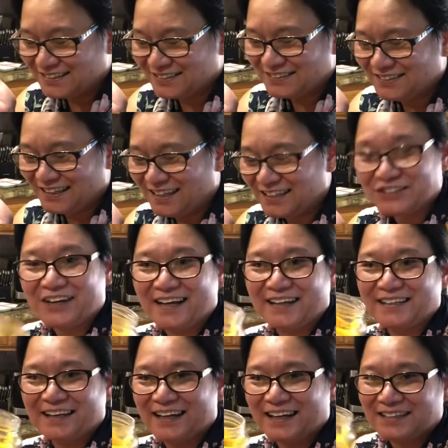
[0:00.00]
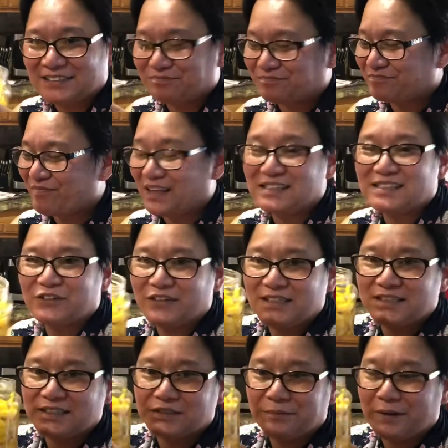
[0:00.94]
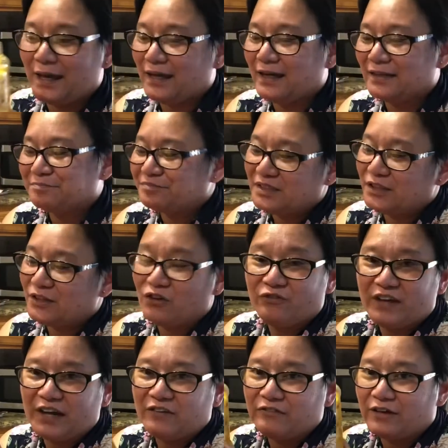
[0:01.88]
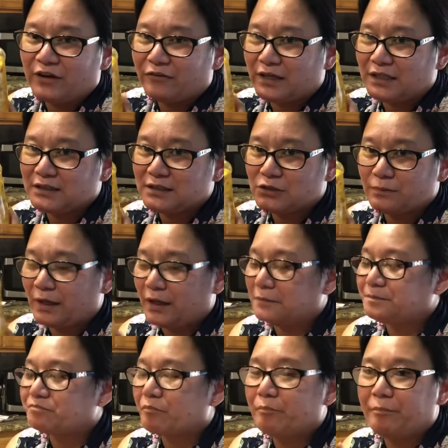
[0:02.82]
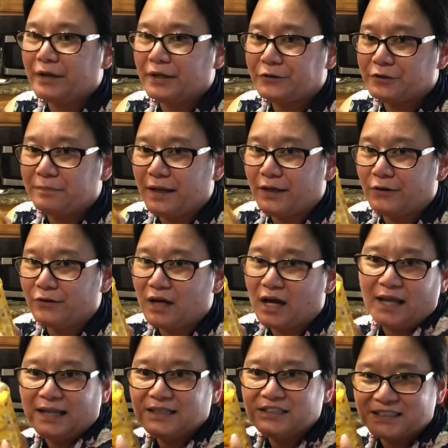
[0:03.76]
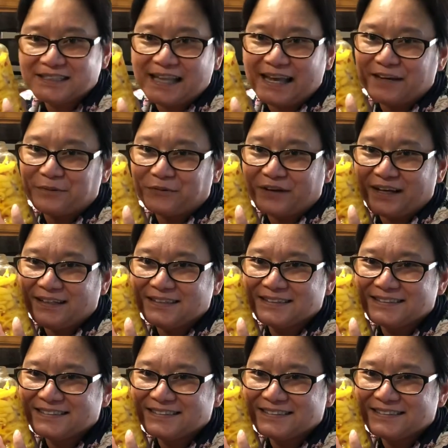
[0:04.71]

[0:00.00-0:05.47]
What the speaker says: Yeah, try it, guys. It's so easy to make. Very, very easy. Pickled mango, I like just like Marie.